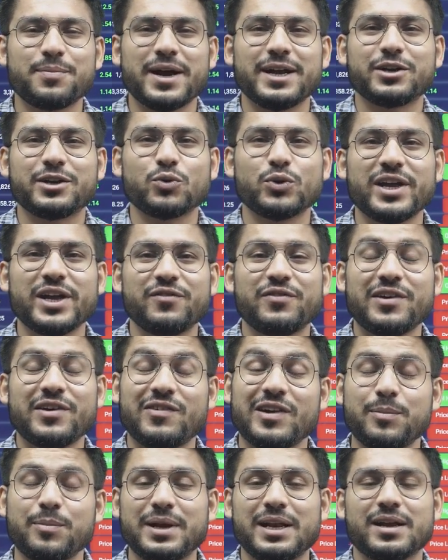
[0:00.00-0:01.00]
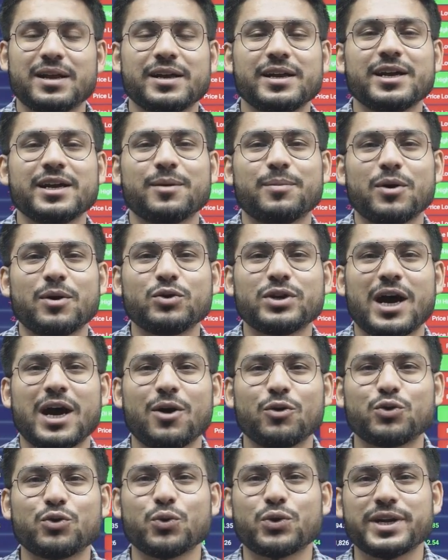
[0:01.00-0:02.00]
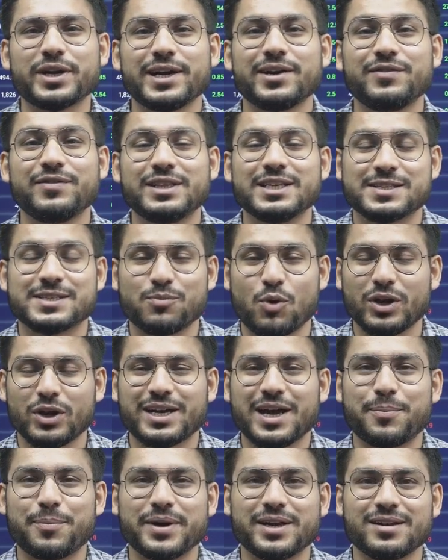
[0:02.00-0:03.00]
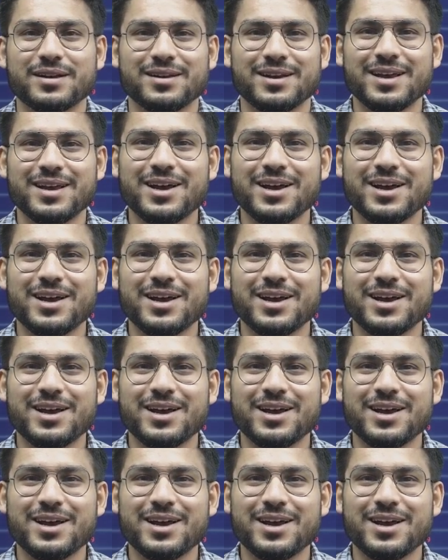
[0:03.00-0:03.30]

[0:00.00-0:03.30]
and today we will be learning about how to trade with the small capital.